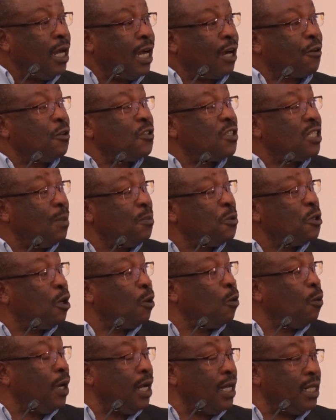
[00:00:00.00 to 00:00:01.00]
a
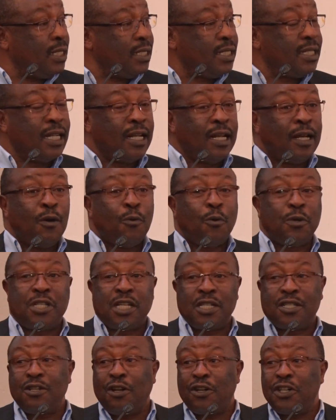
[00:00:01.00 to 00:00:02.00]
conceptual world,
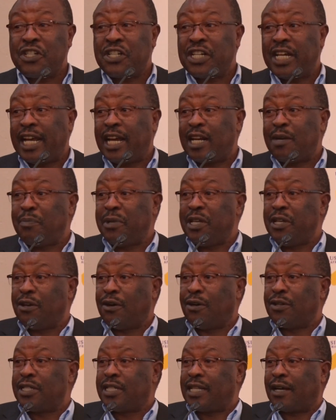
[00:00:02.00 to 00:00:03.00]
which is not shared
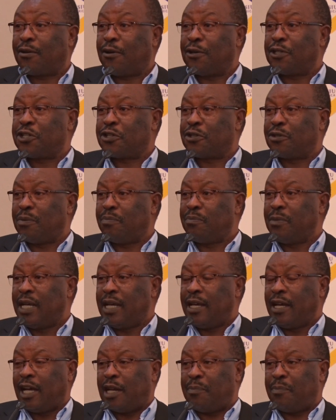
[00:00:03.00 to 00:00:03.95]
beyond the courtroom